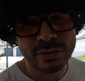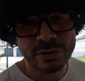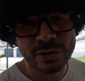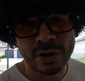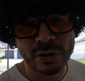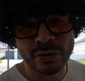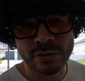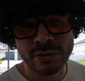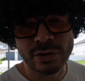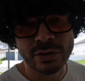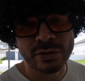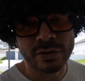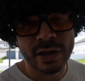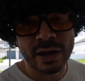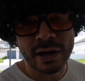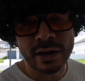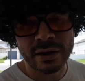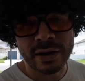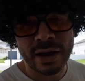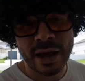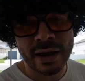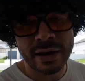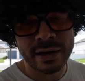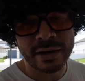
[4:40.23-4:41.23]
do
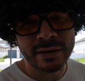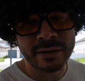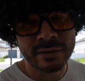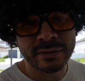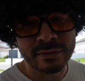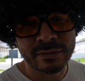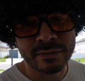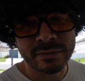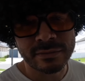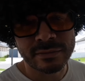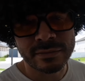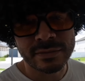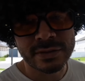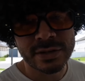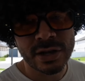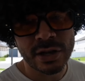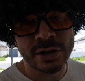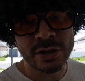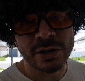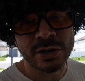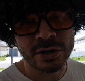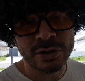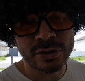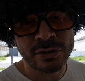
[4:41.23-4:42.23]
that. I didn't tell
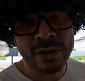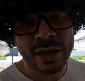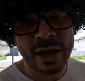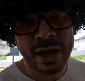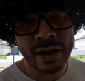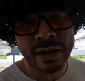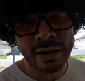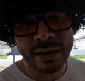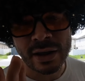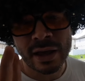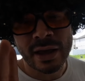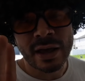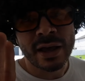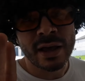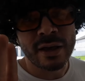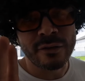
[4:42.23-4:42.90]
you to do that.